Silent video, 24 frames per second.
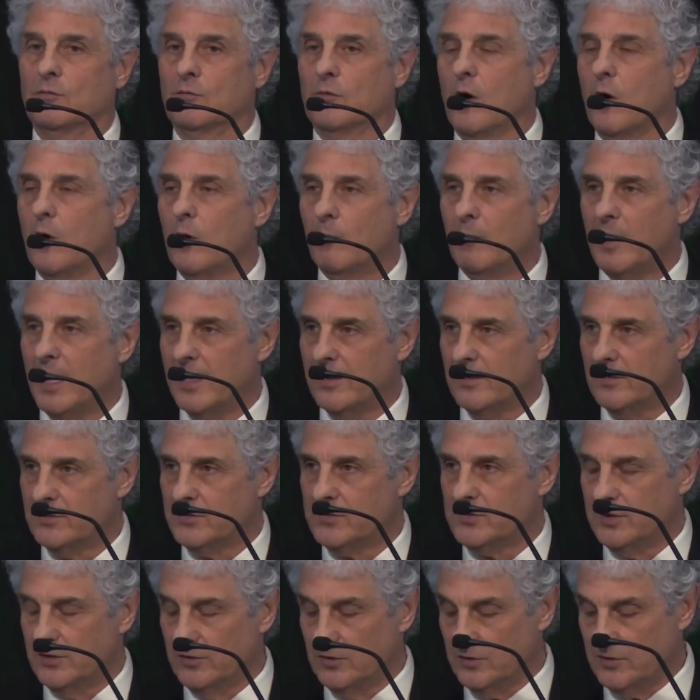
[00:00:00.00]
role
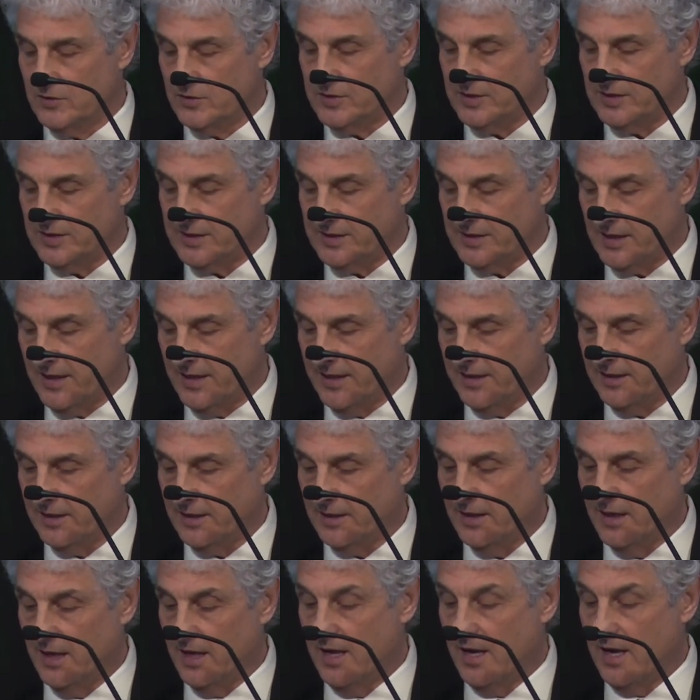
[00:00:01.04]
models in your
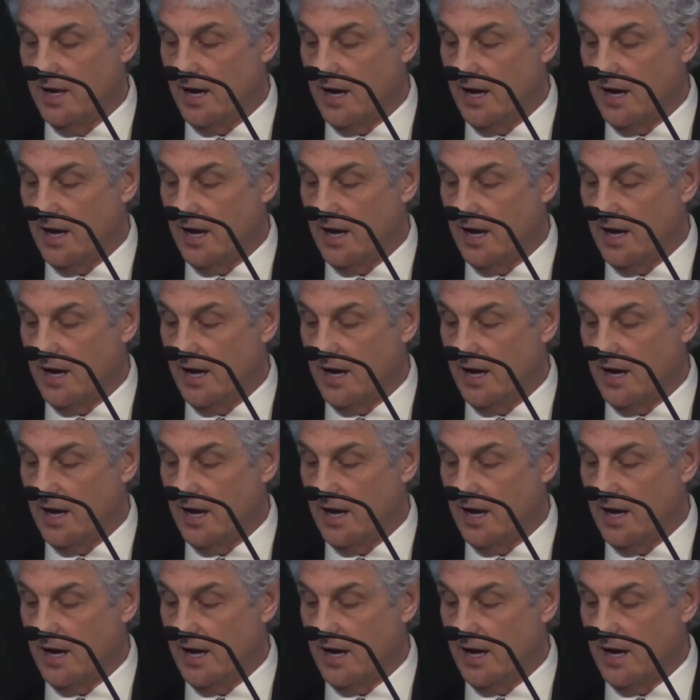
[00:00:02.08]
society.